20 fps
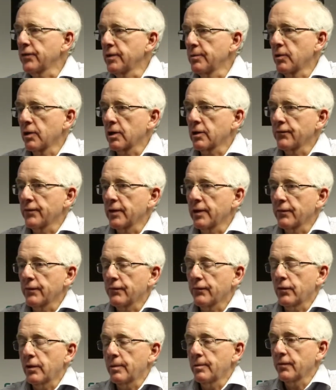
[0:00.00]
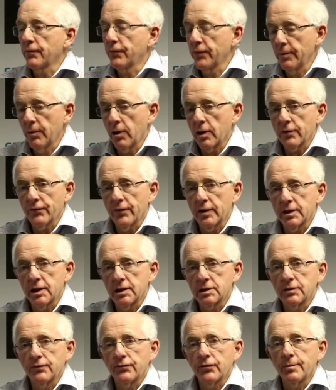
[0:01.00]
Market
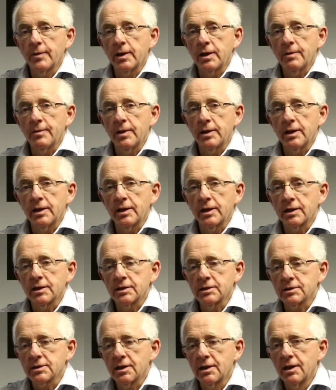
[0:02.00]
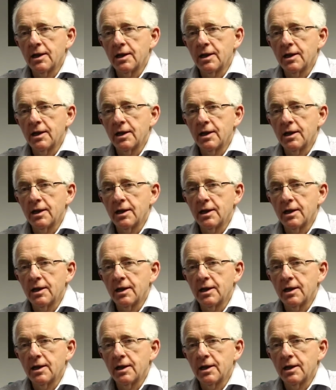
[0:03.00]
Foundation for many, many years.